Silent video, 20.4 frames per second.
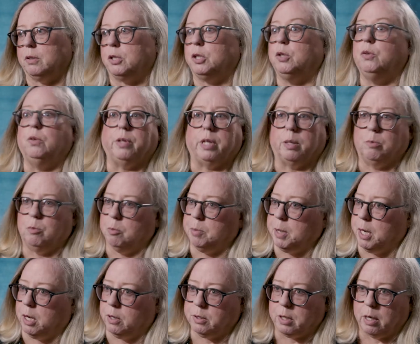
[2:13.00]
two of them will
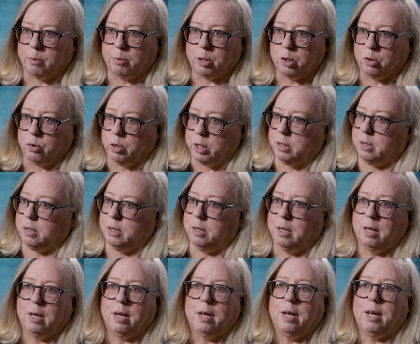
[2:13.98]
be Alzheimer's shorts,
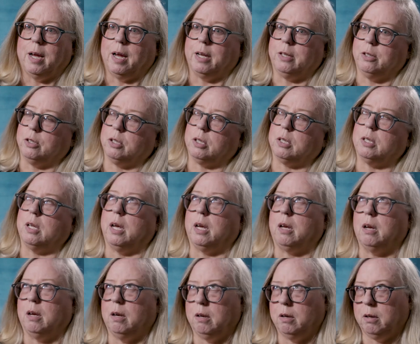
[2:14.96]
and you're just
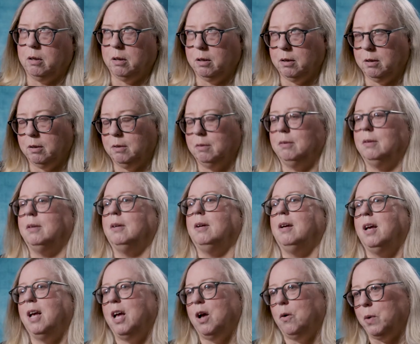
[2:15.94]
like
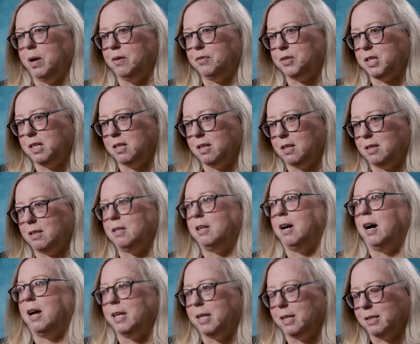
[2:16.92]
We've seen it, the
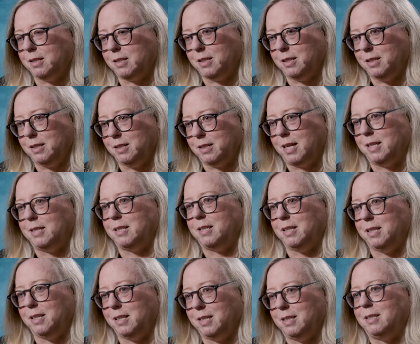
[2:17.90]
audience has
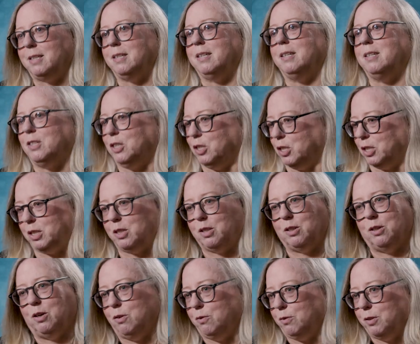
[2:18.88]
seen it, it's
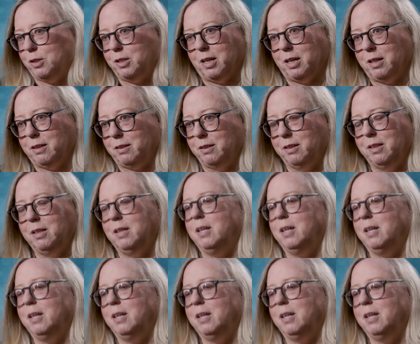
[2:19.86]
just overdone.